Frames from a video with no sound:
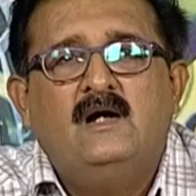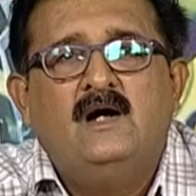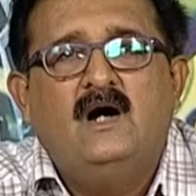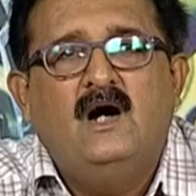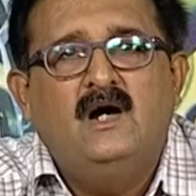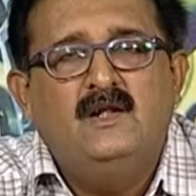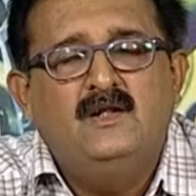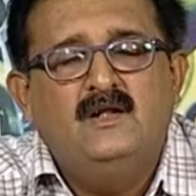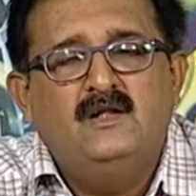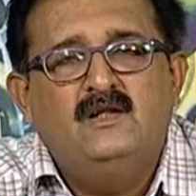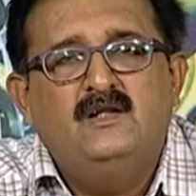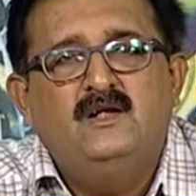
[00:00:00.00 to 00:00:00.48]

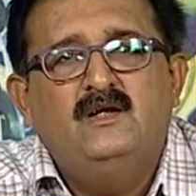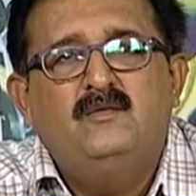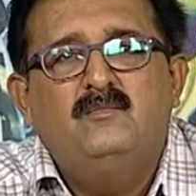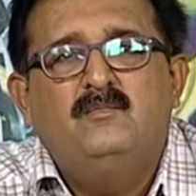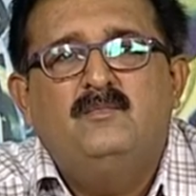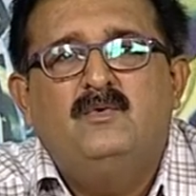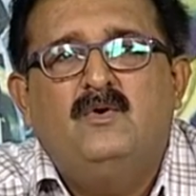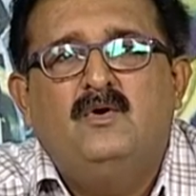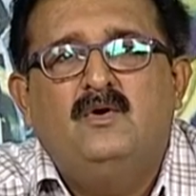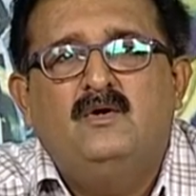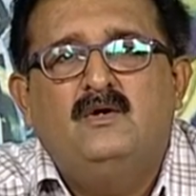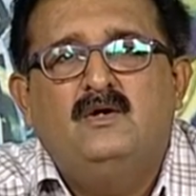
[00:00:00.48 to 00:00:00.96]
Another
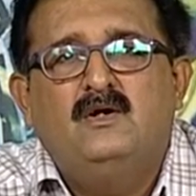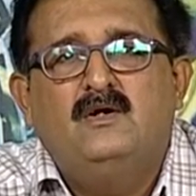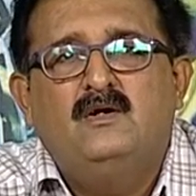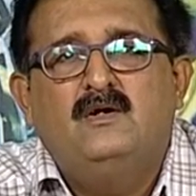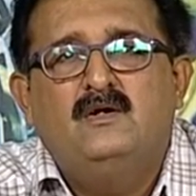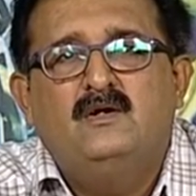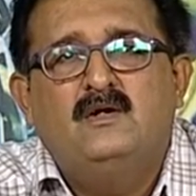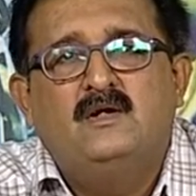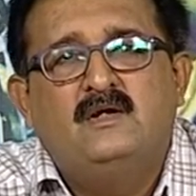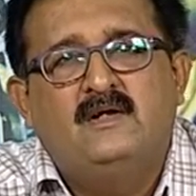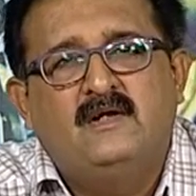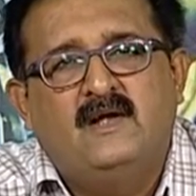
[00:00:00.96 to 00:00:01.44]
important
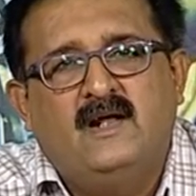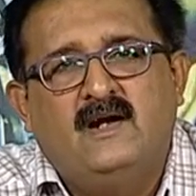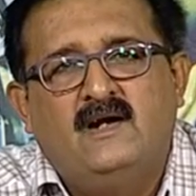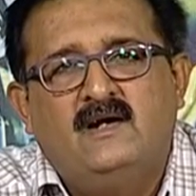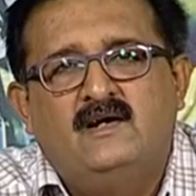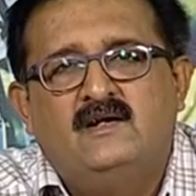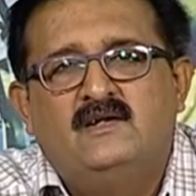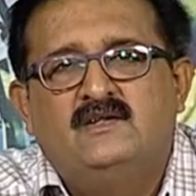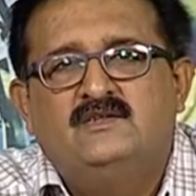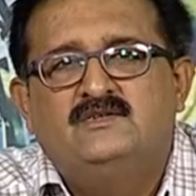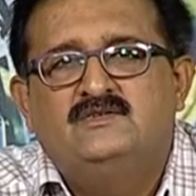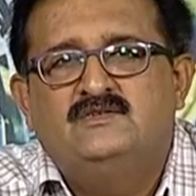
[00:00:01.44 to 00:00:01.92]

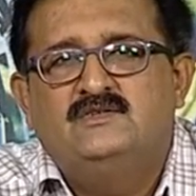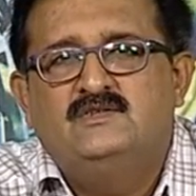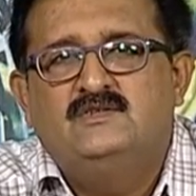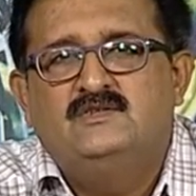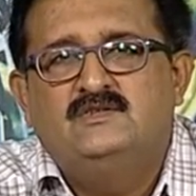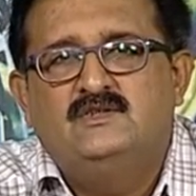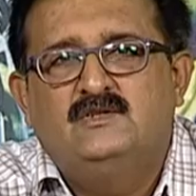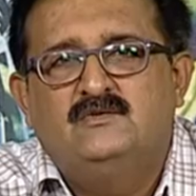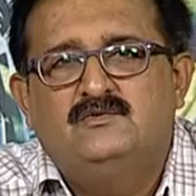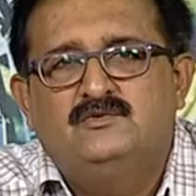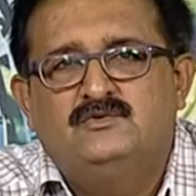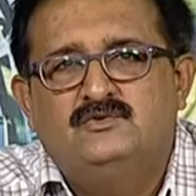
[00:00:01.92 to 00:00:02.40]

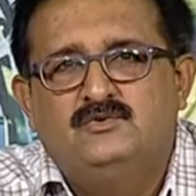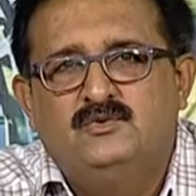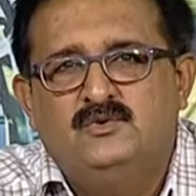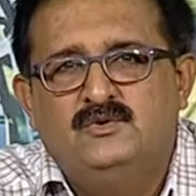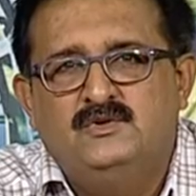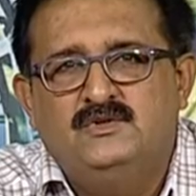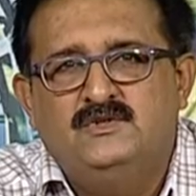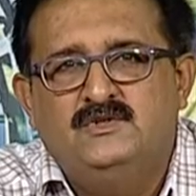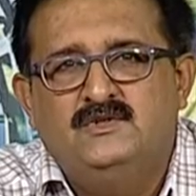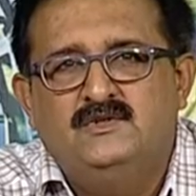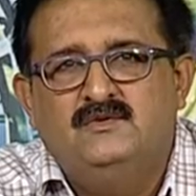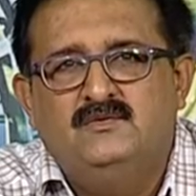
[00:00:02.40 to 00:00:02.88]
characteristics of
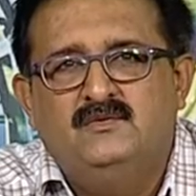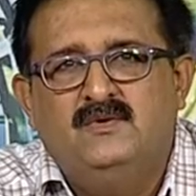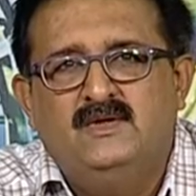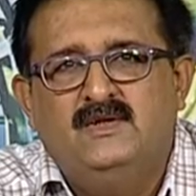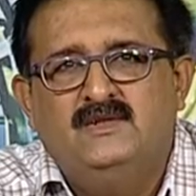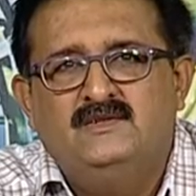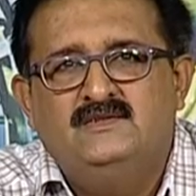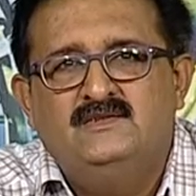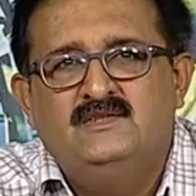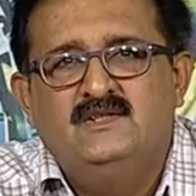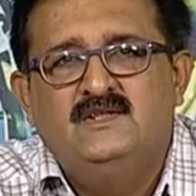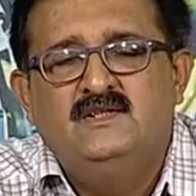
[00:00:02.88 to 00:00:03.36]
storage
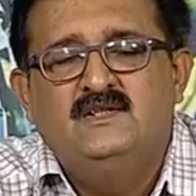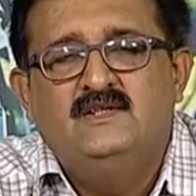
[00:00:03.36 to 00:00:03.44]
device